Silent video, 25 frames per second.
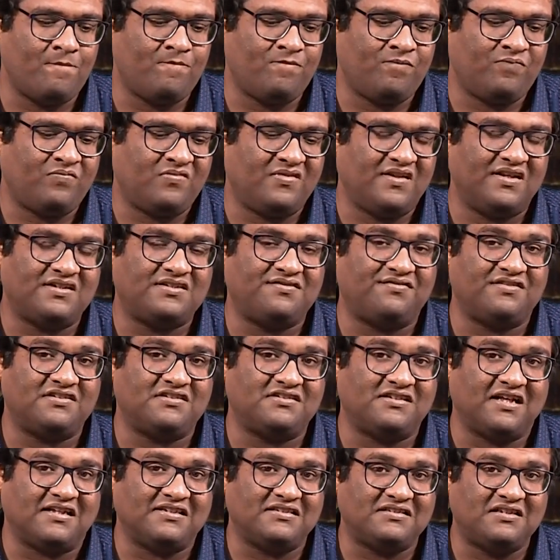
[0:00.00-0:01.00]
This was
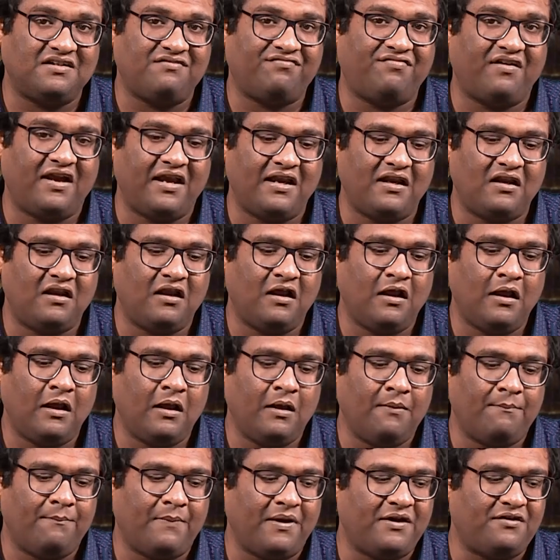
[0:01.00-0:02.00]
justified
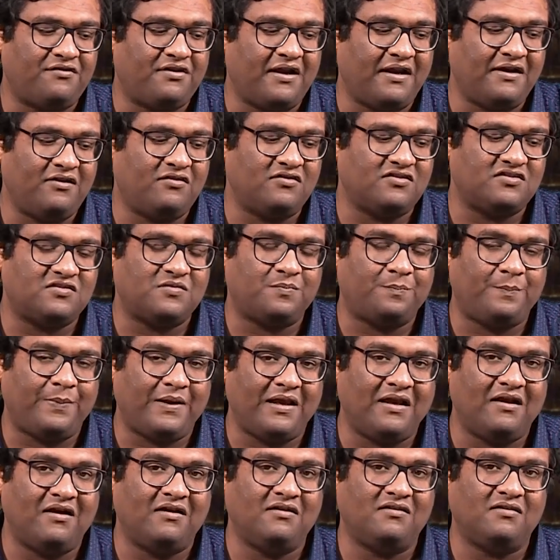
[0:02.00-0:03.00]
by trying to
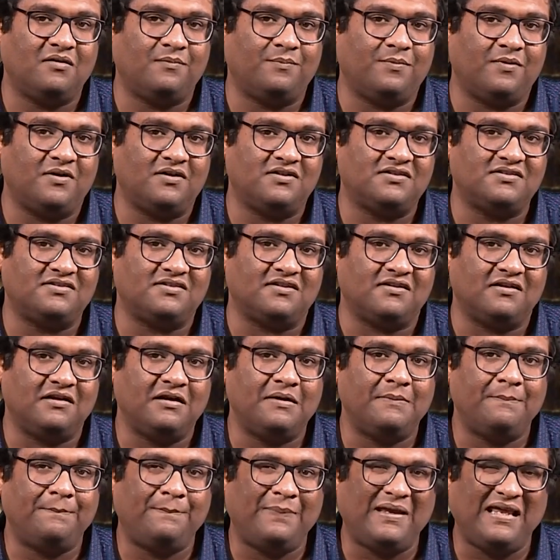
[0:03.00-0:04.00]
spare the person
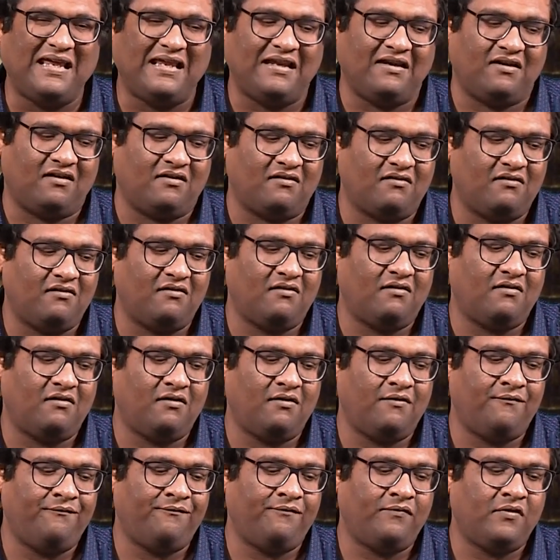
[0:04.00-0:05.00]
pain.
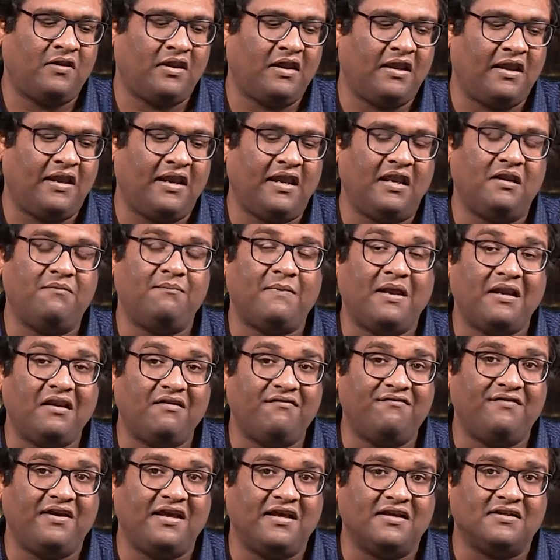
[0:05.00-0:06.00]
In many
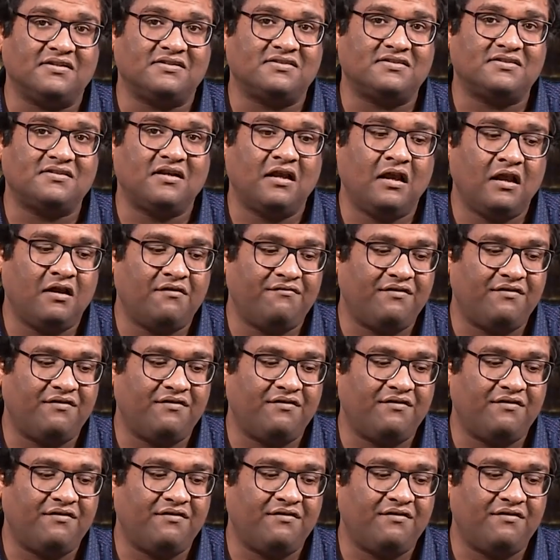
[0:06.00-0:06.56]
ways, we